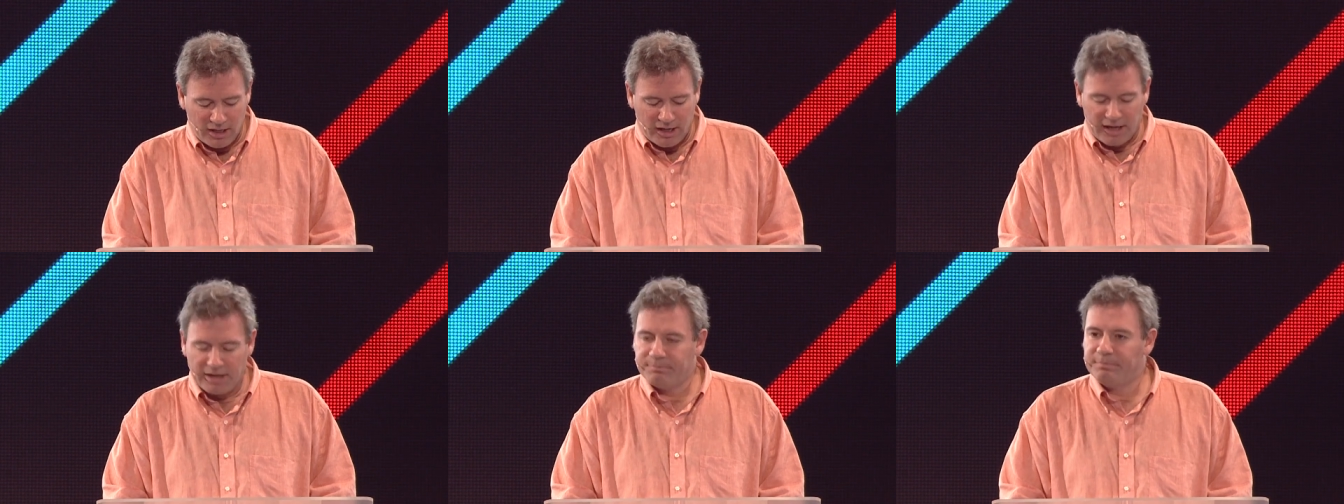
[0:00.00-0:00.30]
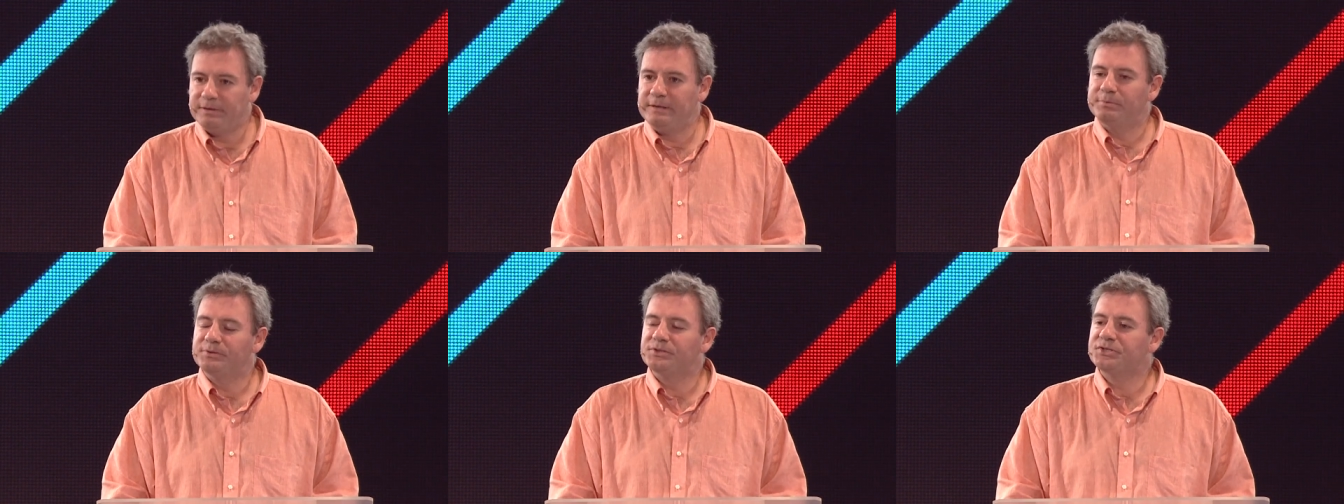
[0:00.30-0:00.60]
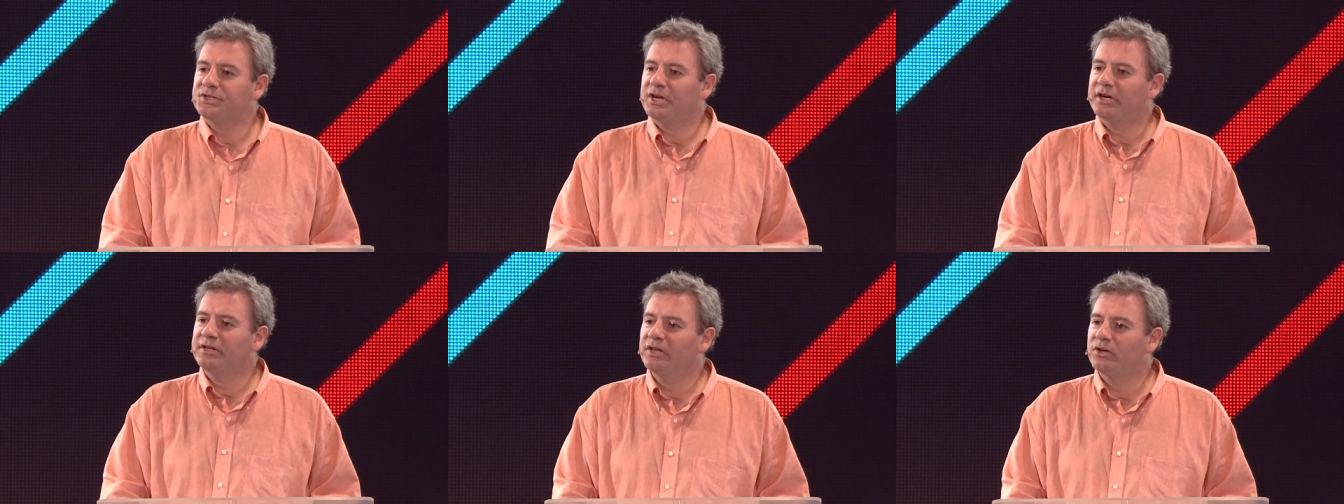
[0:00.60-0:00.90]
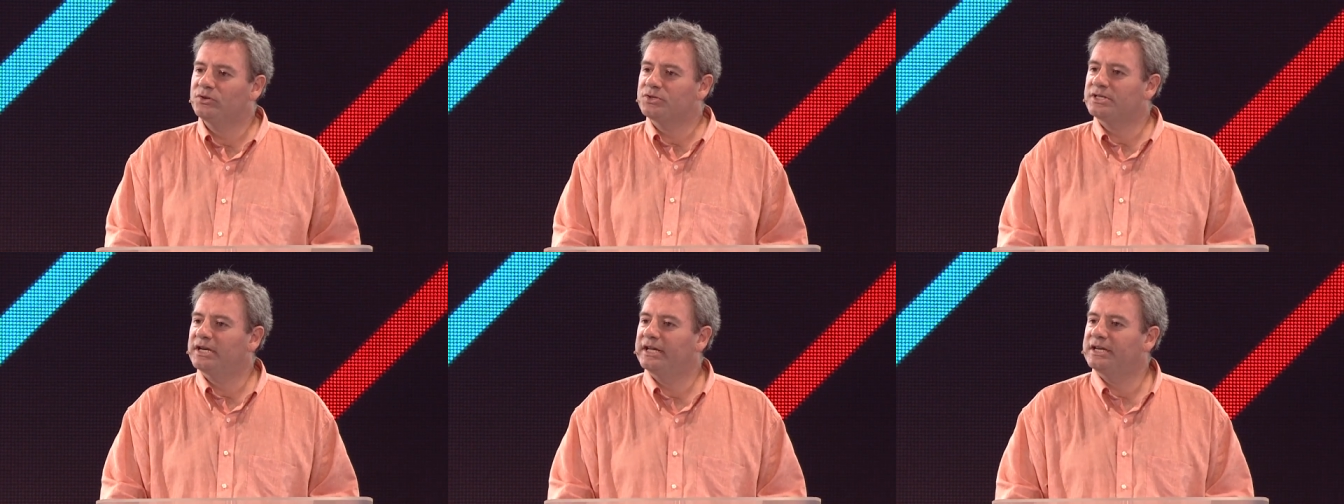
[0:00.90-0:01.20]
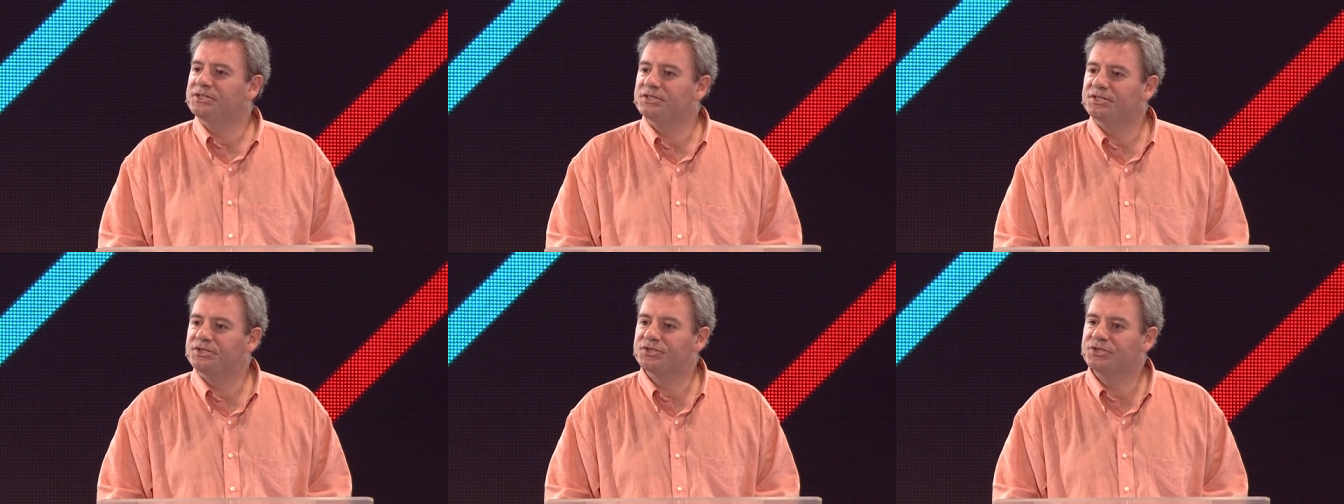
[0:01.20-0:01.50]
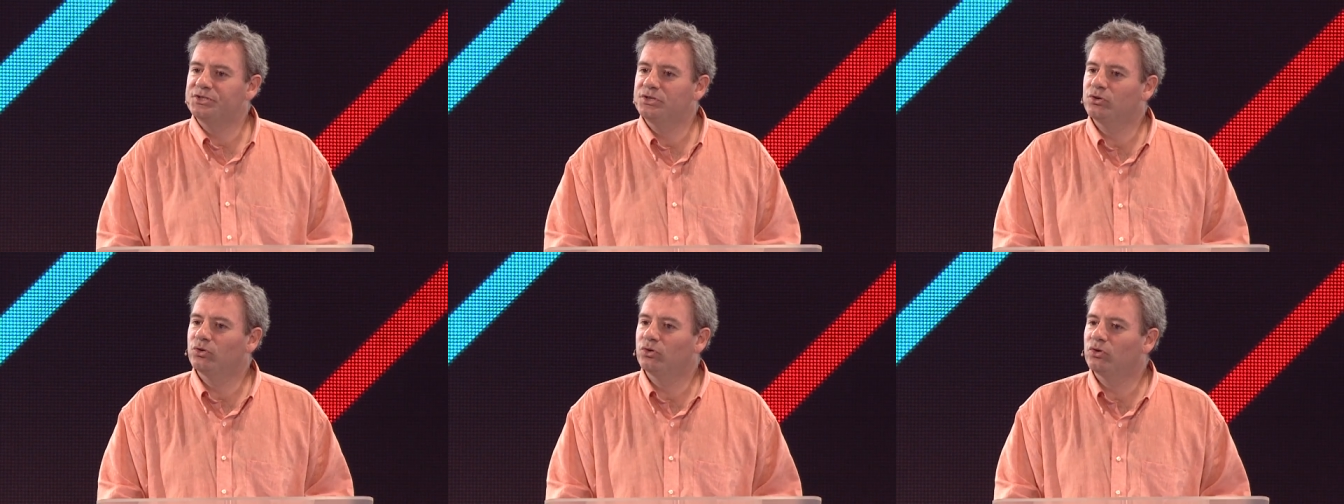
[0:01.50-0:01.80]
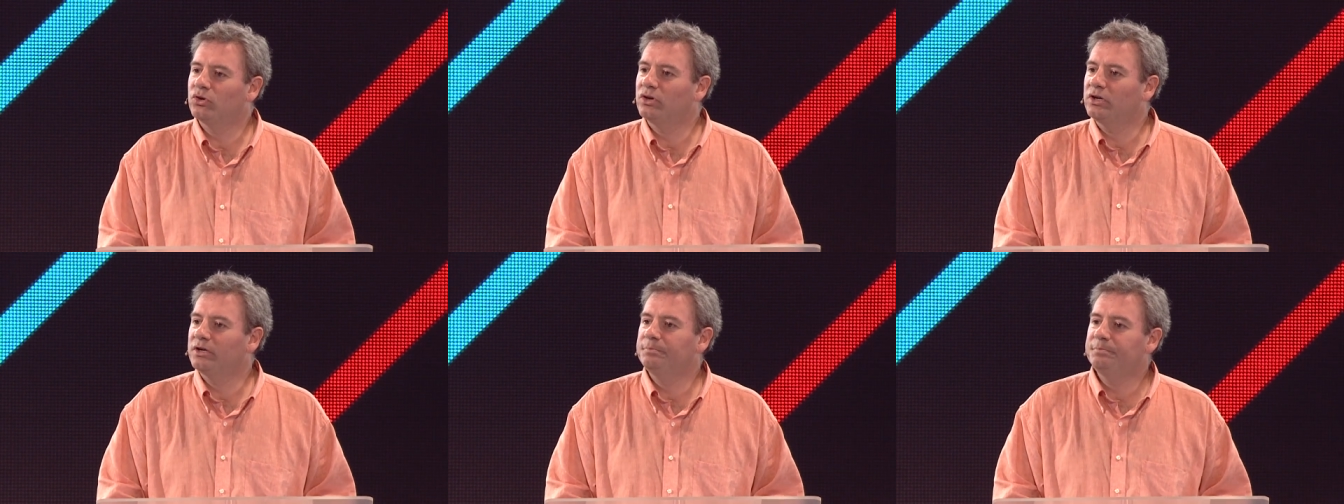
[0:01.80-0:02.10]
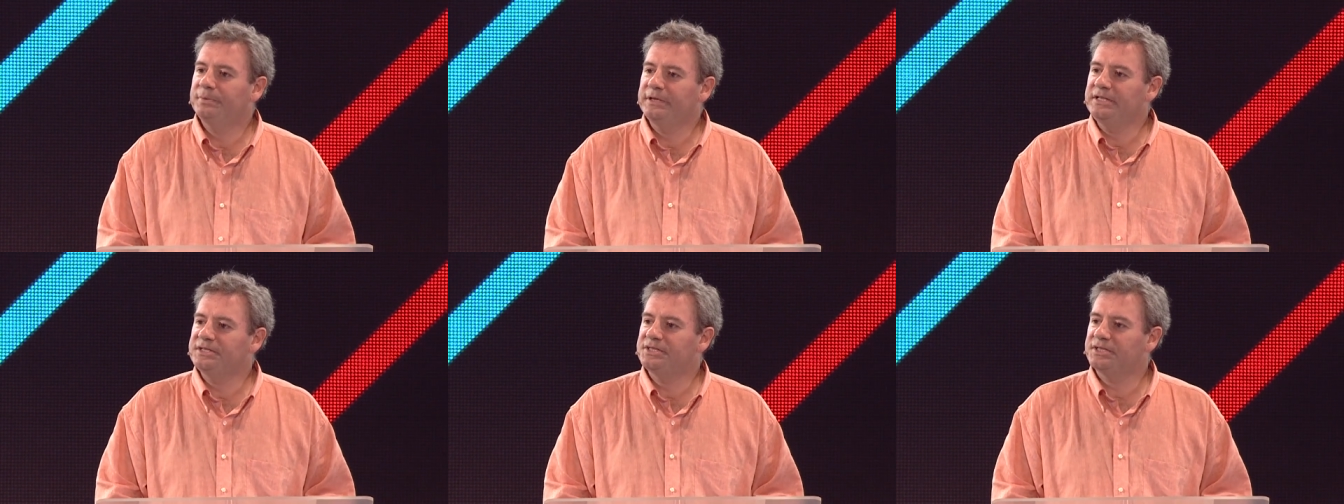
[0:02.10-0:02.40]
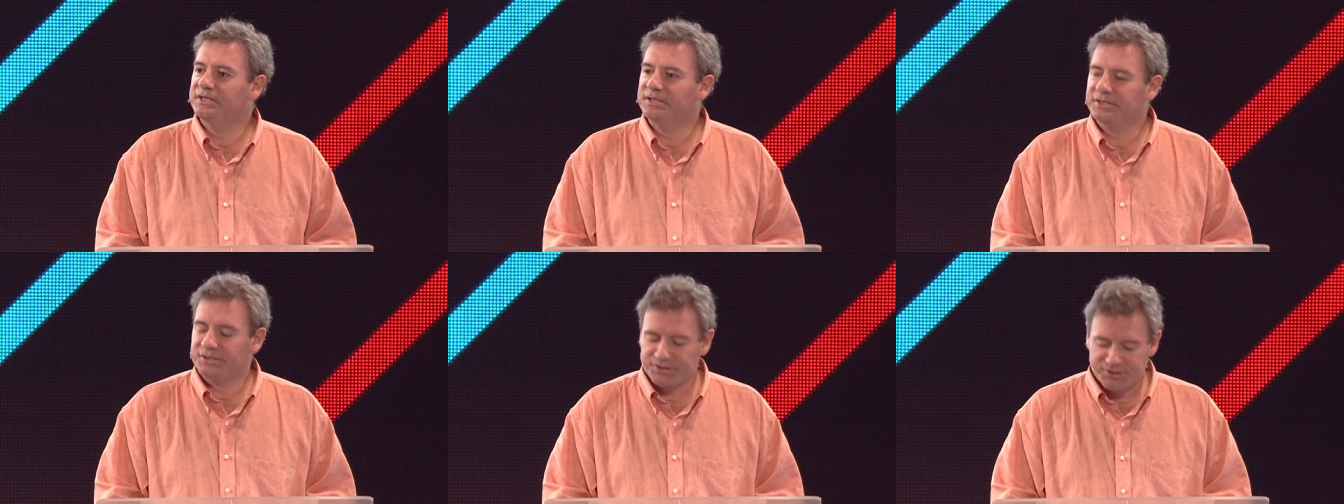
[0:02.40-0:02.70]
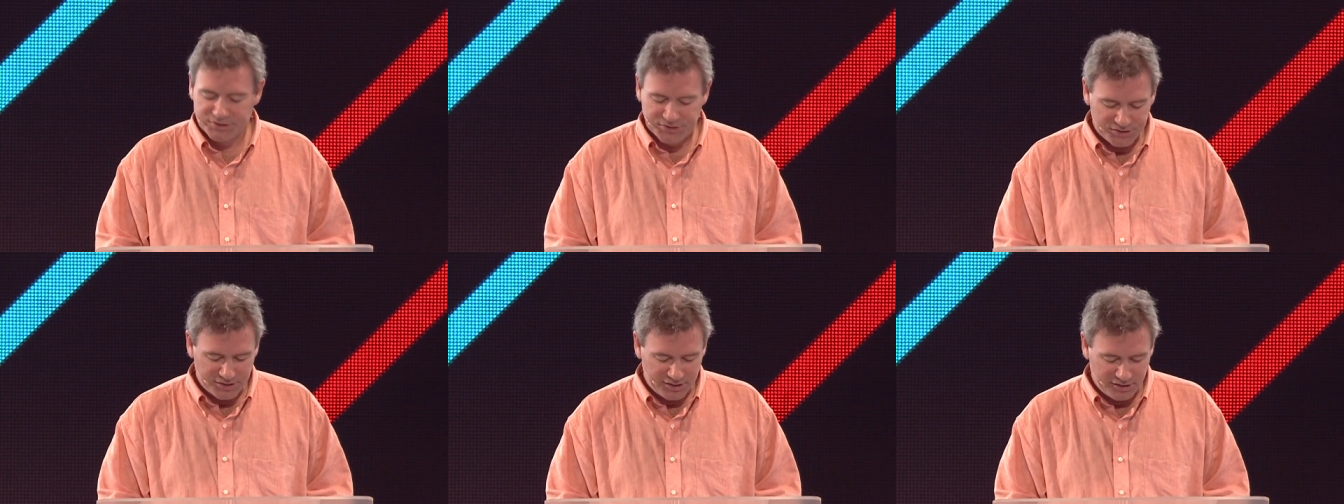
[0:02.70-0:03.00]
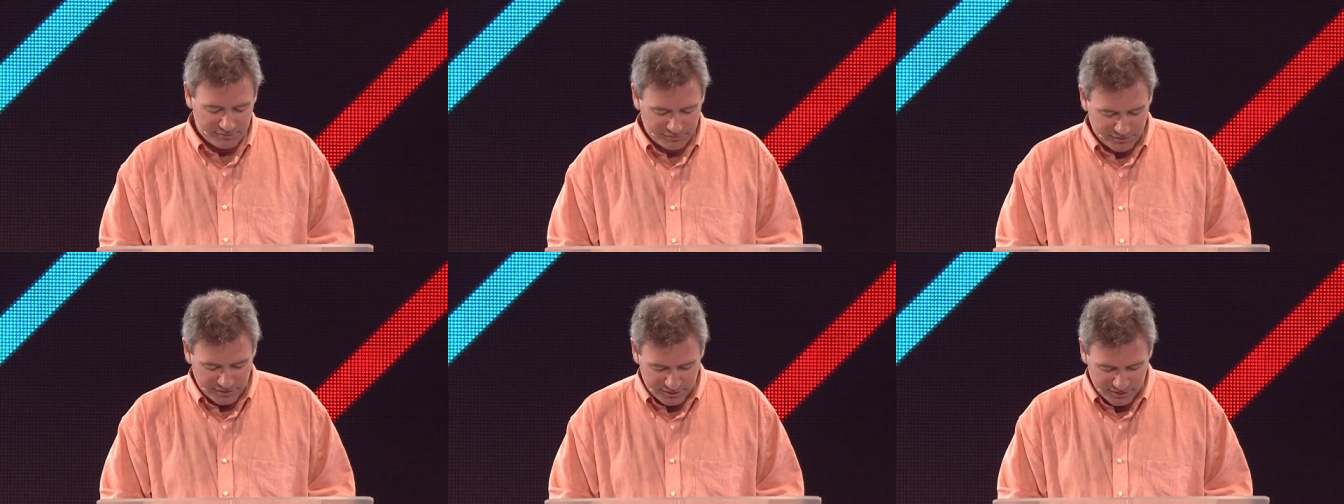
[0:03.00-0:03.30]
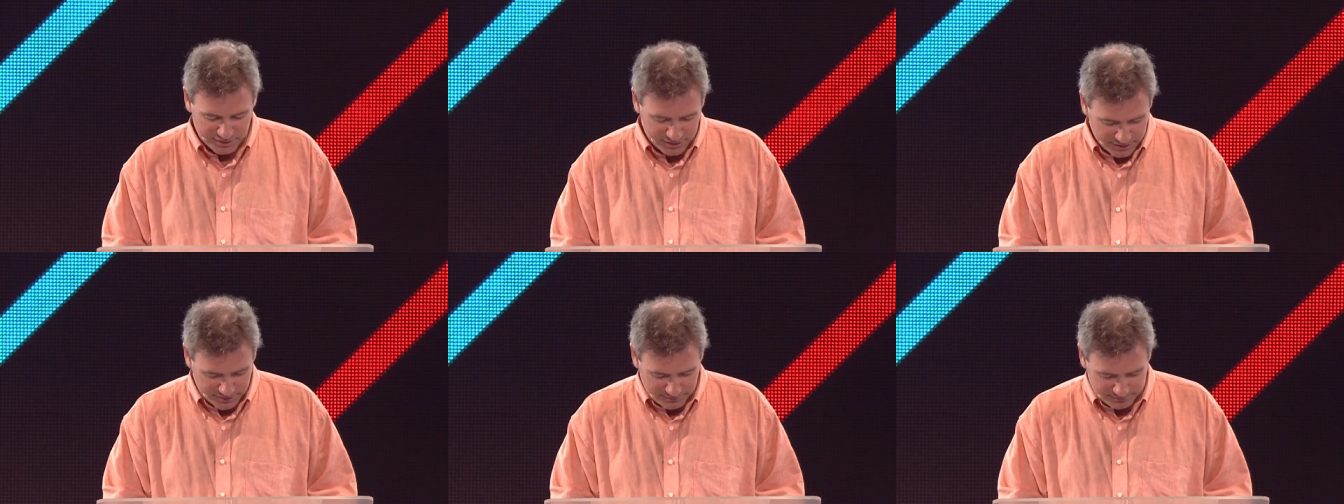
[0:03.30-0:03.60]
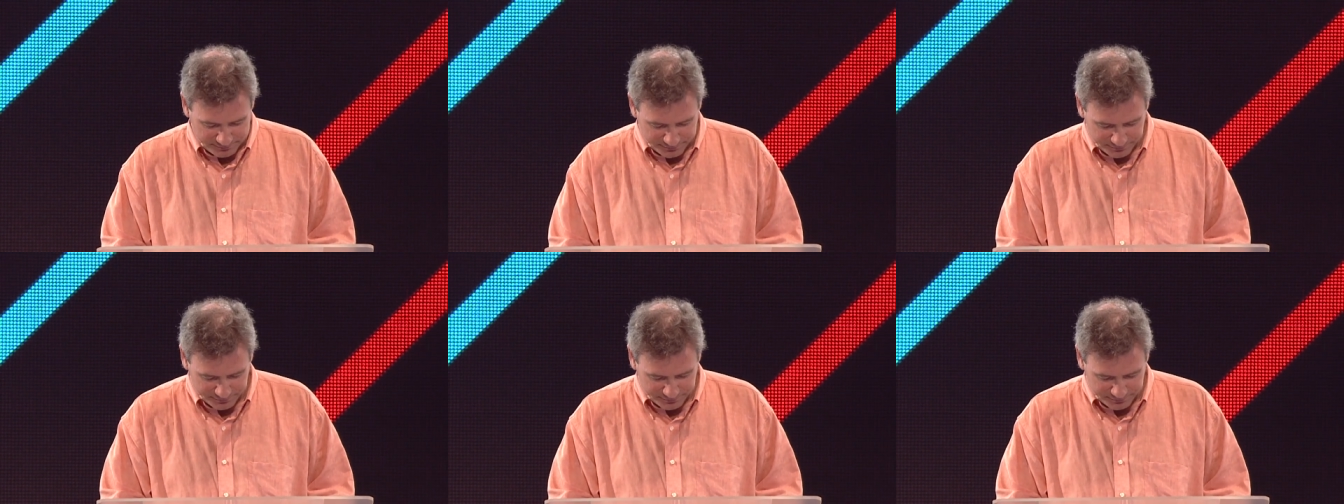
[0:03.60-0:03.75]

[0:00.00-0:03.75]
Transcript: And people sign those letters, Your Obedient Servant,